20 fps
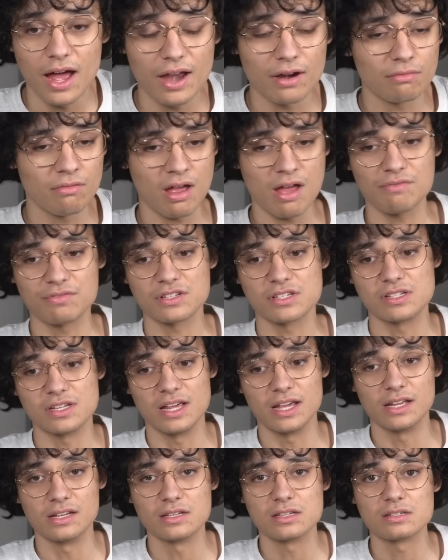I don't have a
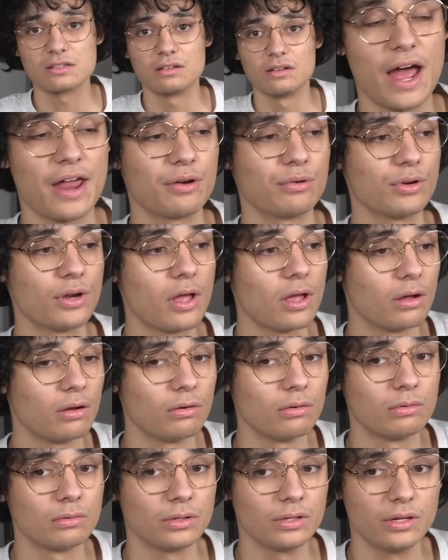stance. I don't
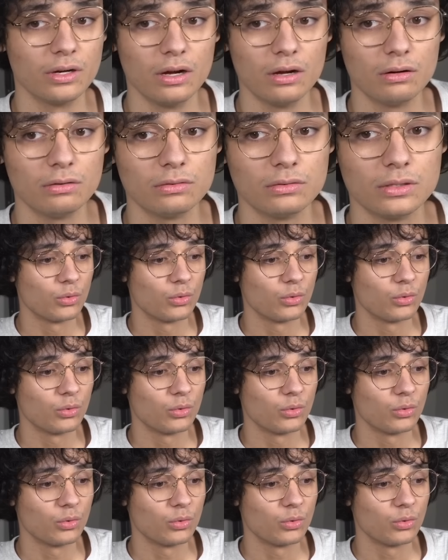know, you know?